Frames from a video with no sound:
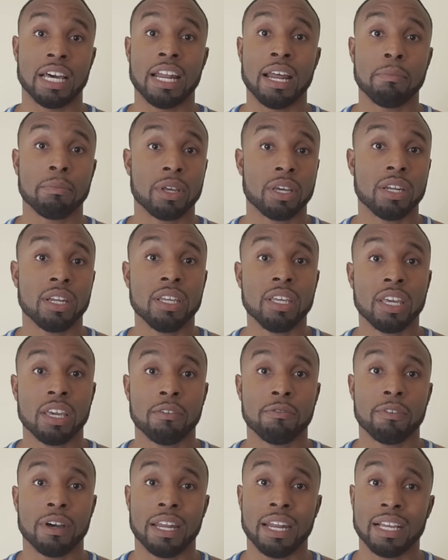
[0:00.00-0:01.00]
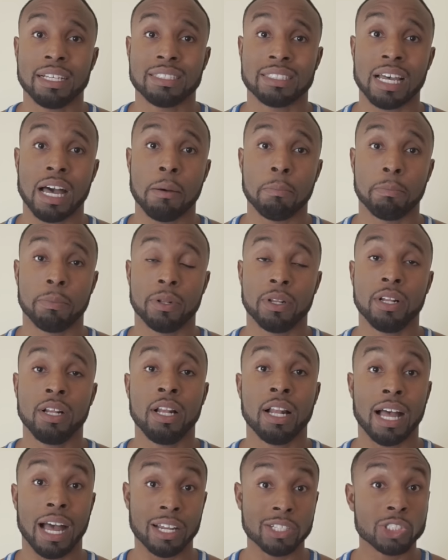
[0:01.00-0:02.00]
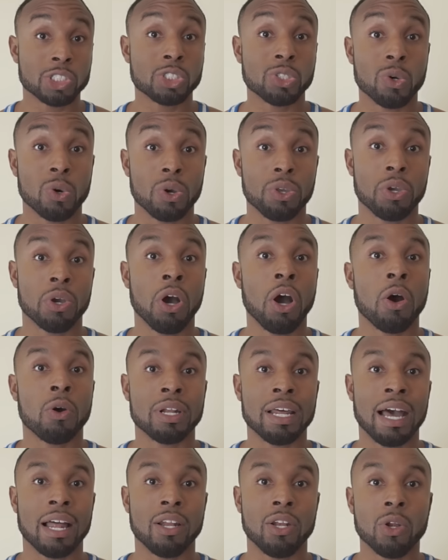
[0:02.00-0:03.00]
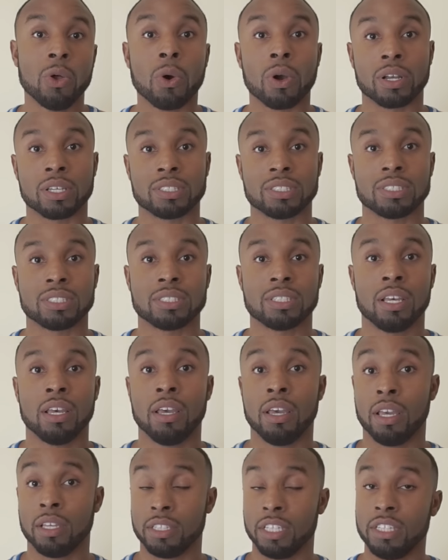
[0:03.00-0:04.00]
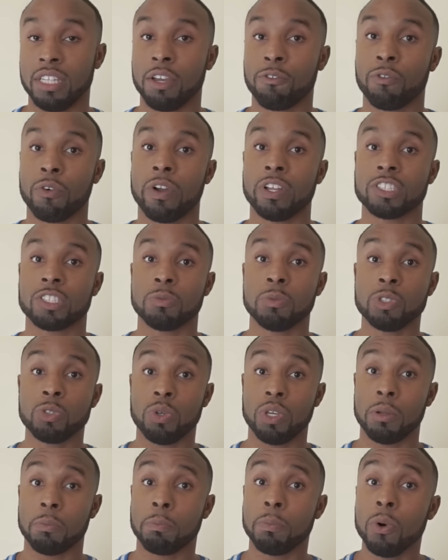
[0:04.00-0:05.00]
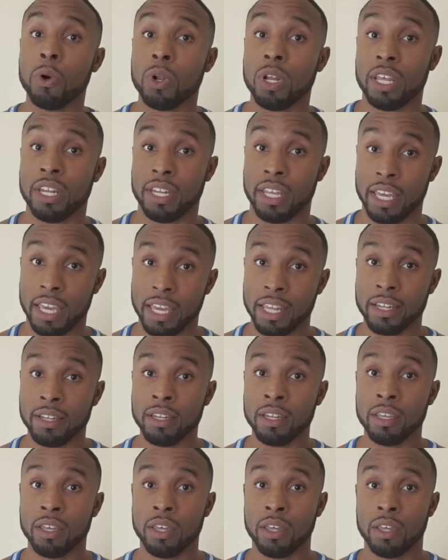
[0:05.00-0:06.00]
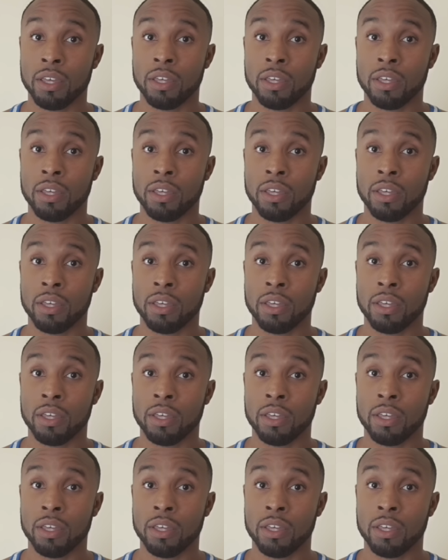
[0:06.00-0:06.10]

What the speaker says: And I'm gonna give an example and show you how that looks, the difference between pulling in